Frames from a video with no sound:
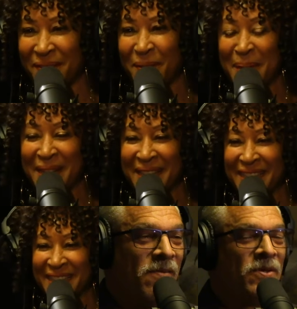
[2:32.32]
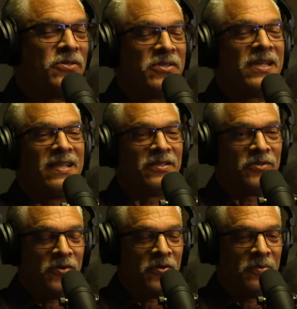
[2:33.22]
for me. And we should say the
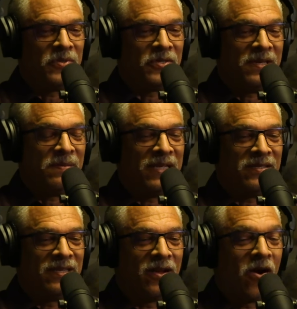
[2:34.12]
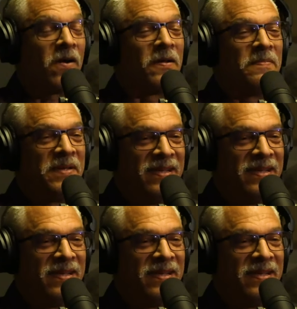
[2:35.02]
Studio Museum, that's in Harlem.